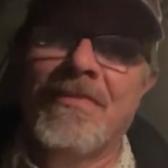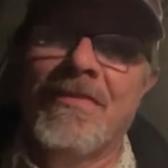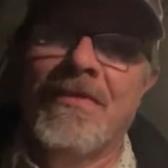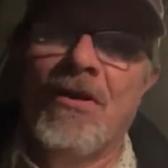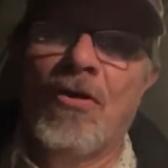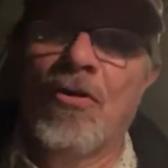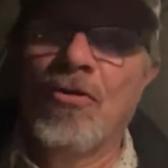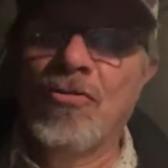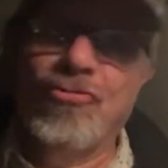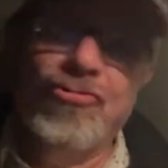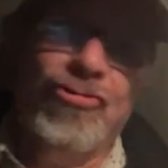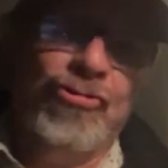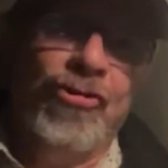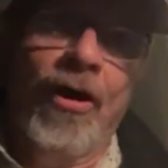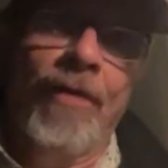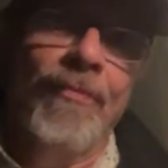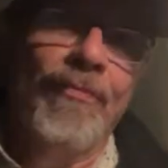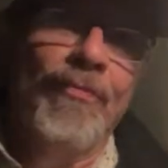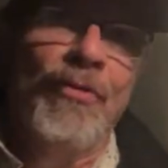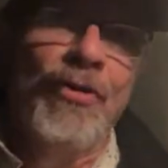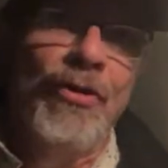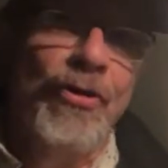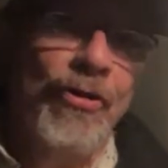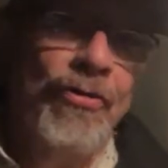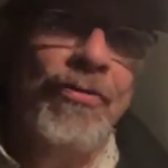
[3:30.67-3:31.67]
or
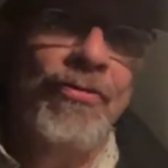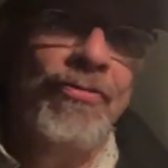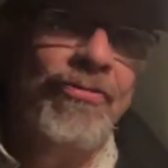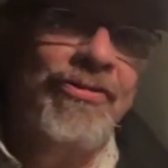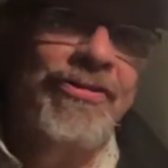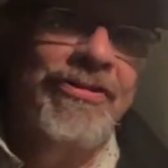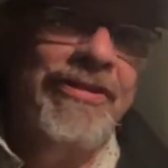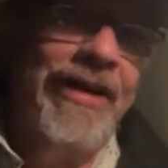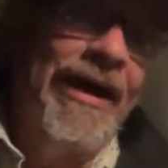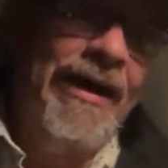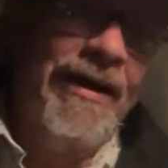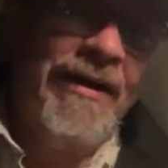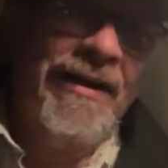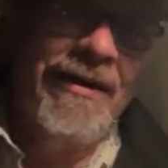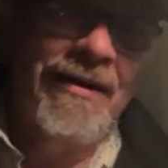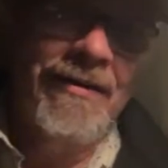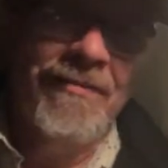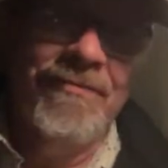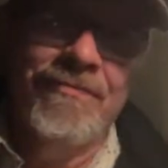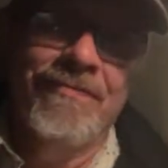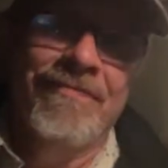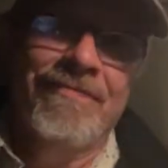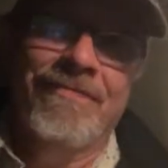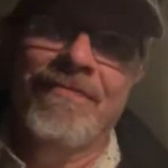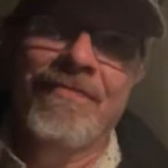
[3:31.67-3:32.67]

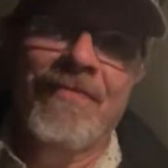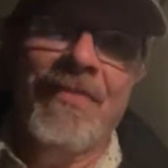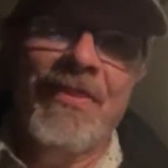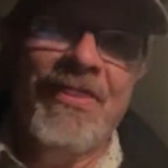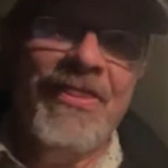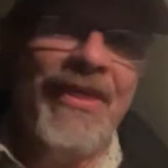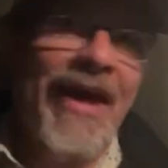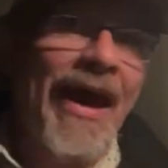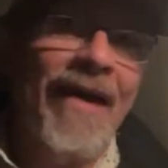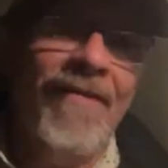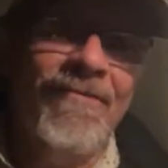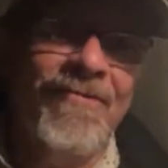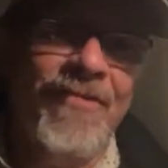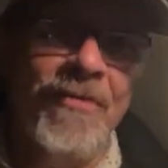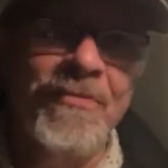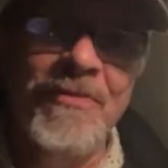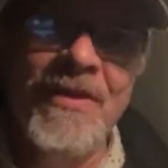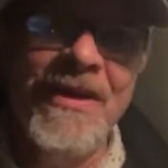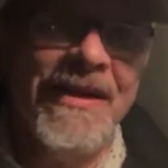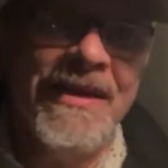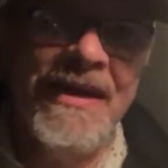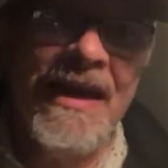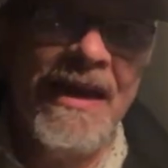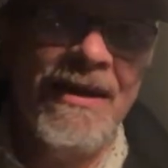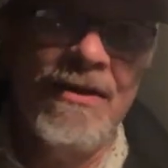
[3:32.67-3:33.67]
trumpnews.com, that from
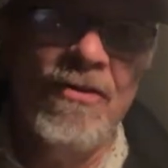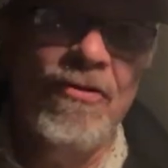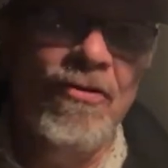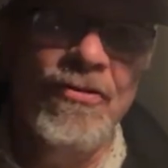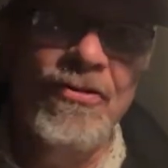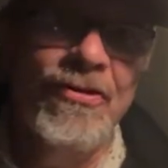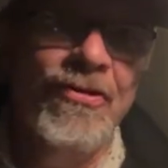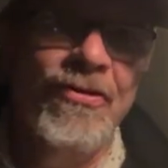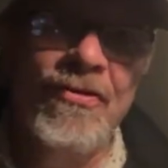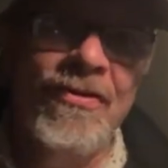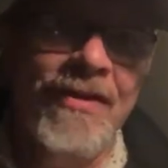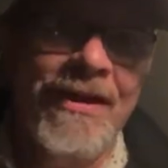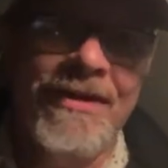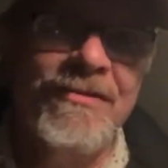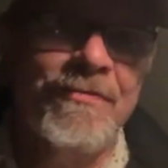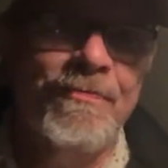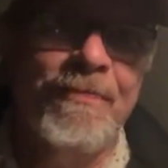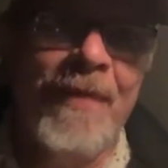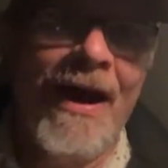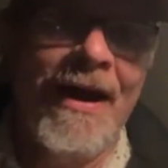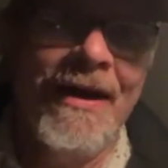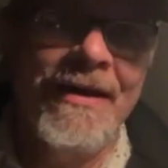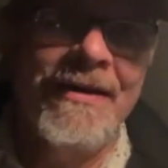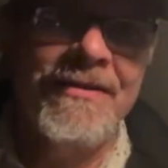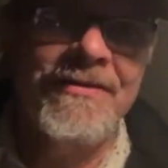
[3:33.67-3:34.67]
the get-go, you know that's
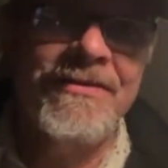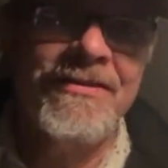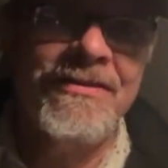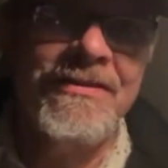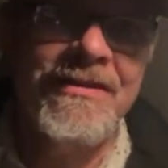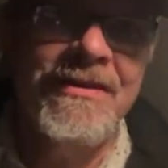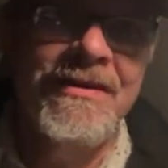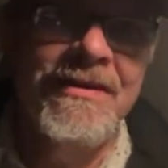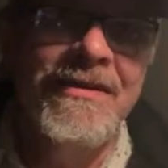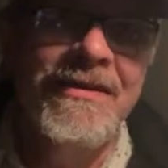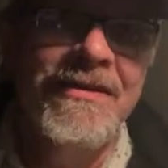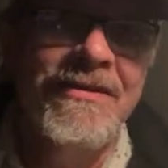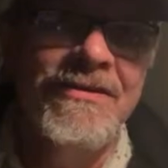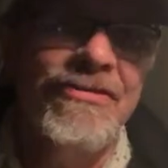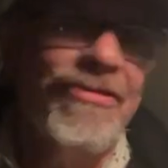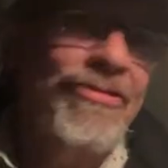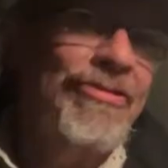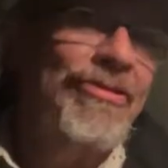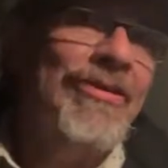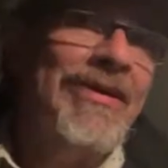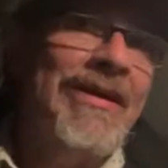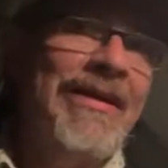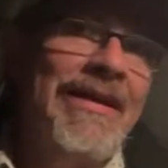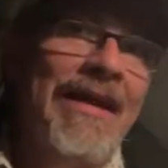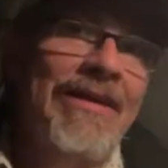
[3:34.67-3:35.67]
biased. So
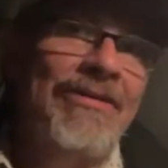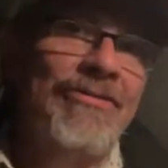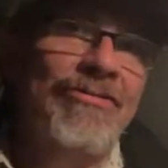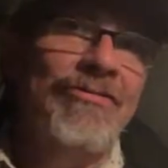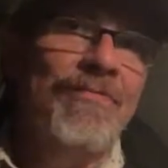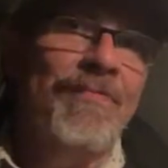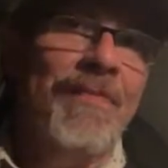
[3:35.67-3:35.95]
you cannot just